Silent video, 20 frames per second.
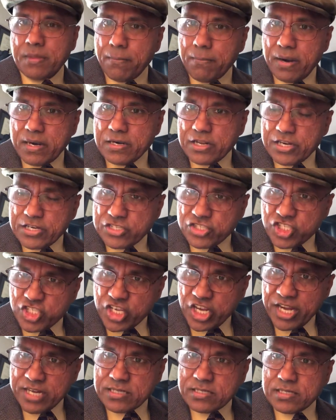But in
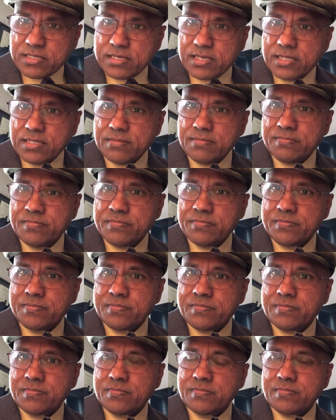general,
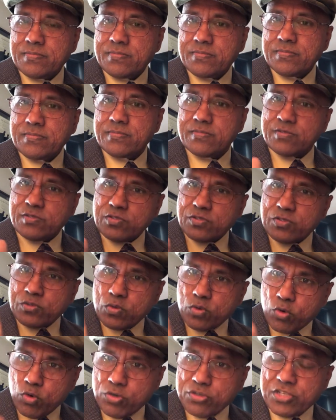
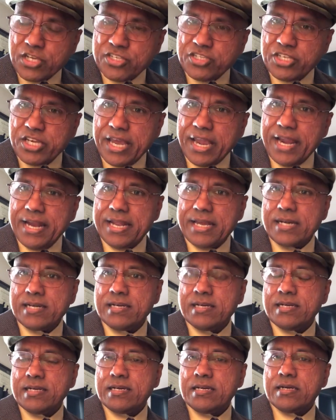who is educating?
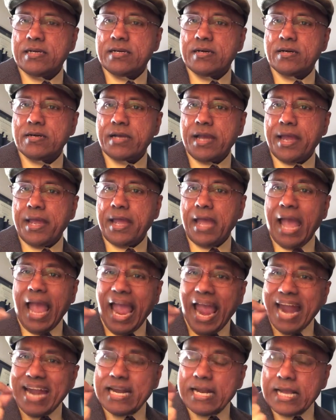Okay.
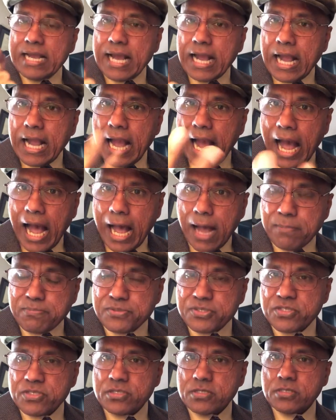And
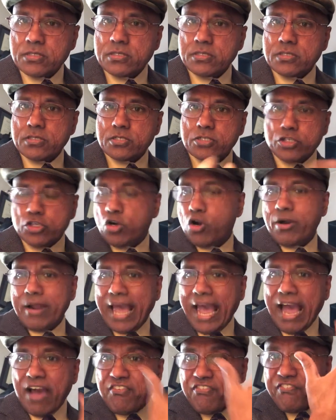cops, you don't
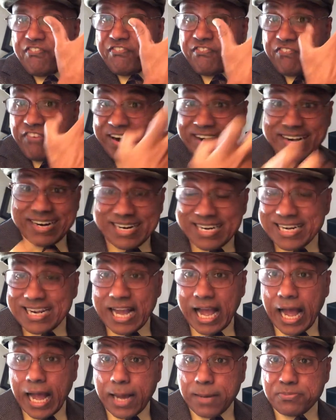have federal
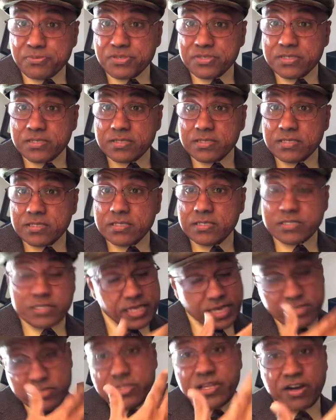cops.
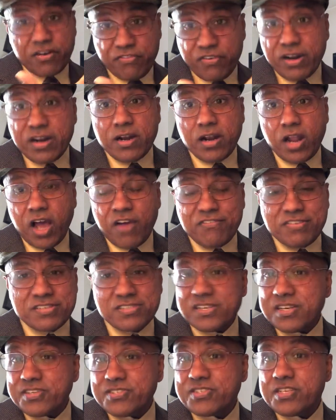Yes, there are federal
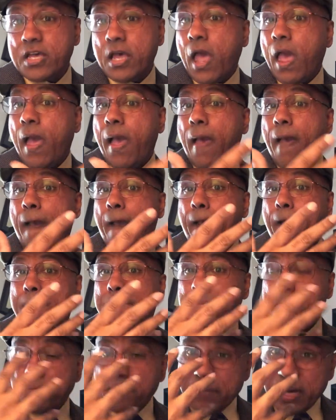officers,
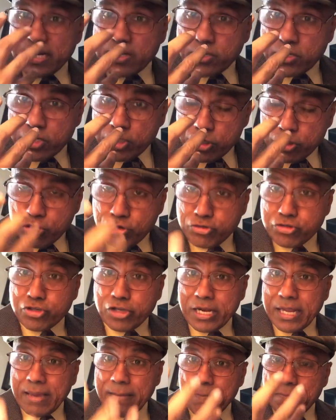but
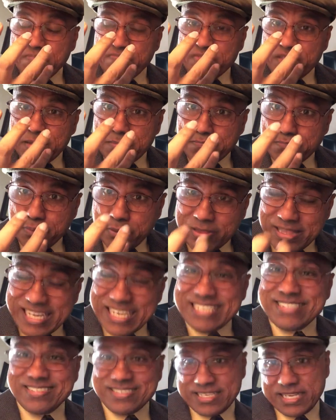usually
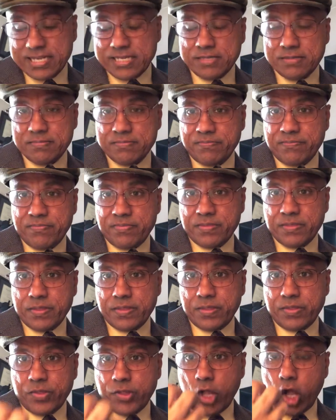policing
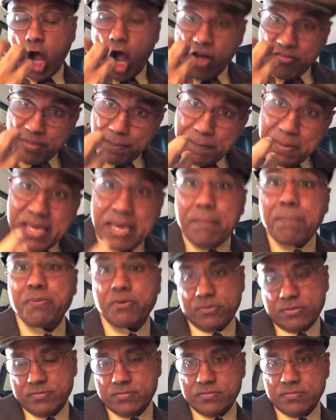are the people,